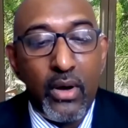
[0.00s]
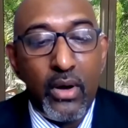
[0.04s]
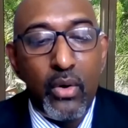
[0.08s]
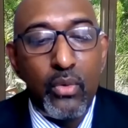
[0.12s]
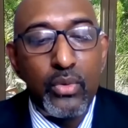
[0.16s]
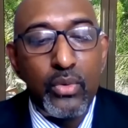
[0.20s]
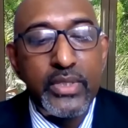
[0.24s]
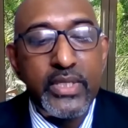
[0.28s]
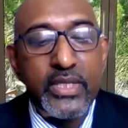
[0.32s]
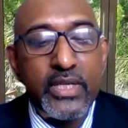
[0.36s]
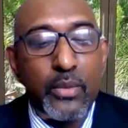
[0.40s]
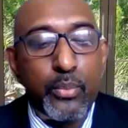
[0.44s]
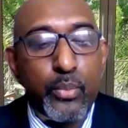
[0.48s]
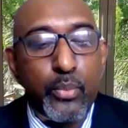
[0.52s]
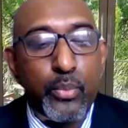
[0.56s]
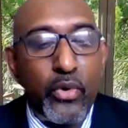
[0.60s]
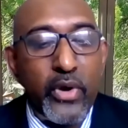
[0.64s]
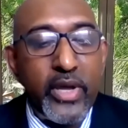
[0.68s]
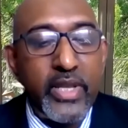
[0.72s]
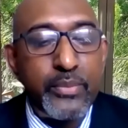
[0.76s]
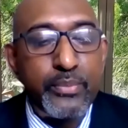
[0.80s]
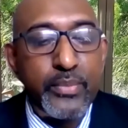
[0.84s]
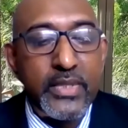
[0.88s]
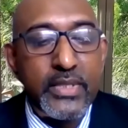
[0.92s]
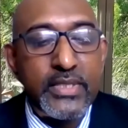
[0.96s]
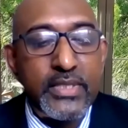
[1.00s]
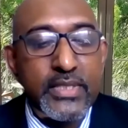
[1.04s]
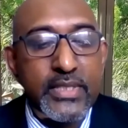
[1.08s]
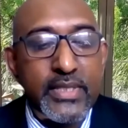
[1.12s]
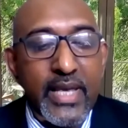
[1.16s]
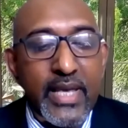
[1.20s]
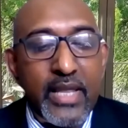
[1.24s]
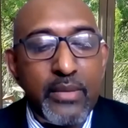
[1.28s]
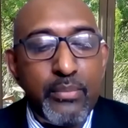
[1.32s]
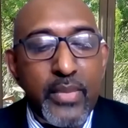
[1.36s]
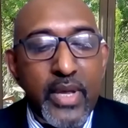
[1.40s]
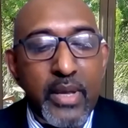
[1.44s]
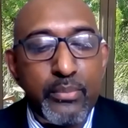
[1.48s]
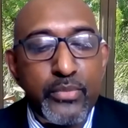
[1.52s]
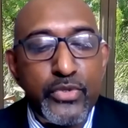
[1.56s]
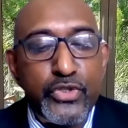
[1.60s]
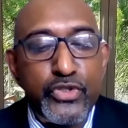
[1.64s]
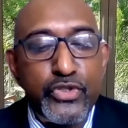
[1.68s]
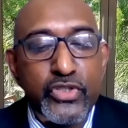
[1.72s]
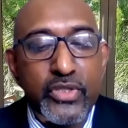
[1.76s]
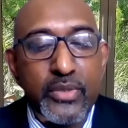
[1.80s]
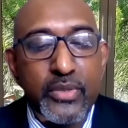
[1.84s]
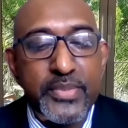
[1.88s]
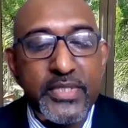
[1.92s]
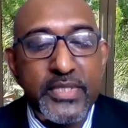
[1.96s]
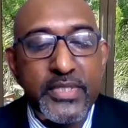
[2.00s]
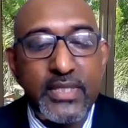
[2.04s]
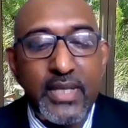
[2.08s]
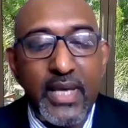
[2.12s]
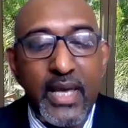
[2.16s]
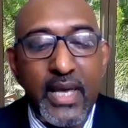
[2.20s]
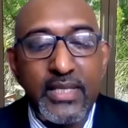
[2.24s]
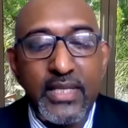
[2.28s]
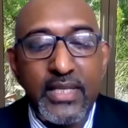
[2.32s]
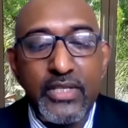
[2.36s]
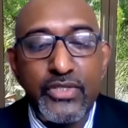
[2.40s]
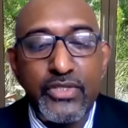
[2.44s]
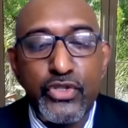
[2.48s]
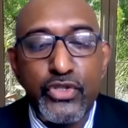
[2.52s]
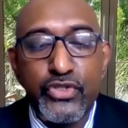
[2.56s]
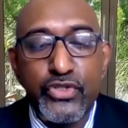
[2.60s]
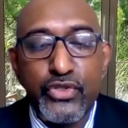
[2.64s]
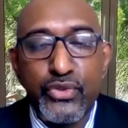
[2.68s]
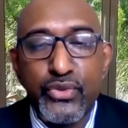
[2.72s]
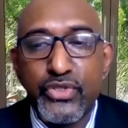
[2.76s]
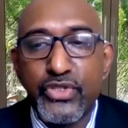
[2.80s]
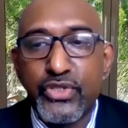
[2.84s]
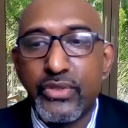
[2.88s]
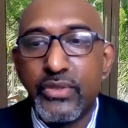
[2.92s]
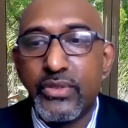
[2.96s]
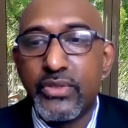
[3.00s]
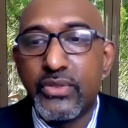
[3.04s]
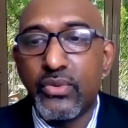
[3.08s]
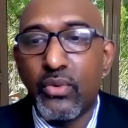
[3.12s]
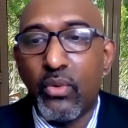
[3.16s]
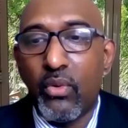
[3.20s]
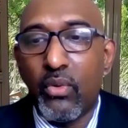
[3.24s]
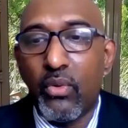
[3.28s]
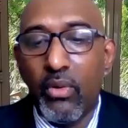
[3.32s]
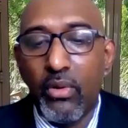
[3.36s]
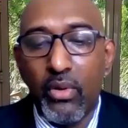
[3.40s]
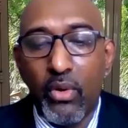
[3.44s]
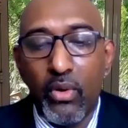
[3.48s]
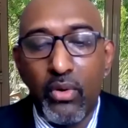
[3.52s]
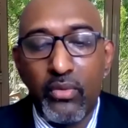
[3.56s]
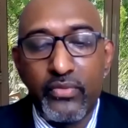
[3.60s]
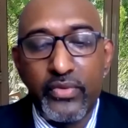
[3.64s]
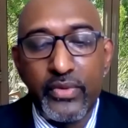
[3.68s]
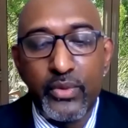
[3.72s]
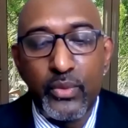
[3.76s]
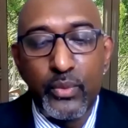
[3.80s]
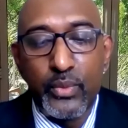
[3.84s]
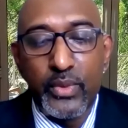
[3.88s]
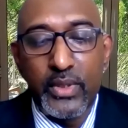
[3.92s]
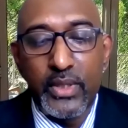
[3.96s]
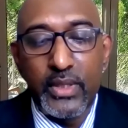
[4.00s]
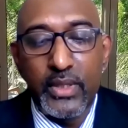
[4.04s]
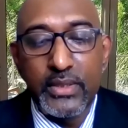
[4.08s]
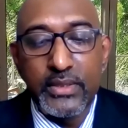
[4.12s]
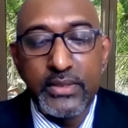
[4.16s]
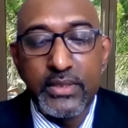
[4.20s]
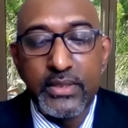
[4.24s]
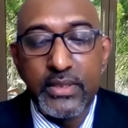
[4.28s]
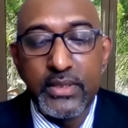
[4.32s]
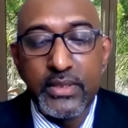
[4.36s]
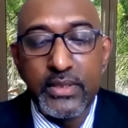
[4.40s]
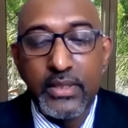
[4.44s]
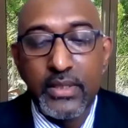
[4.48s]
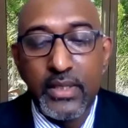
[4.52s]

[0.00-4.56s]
holding appointments and memberships at institutions all over the world,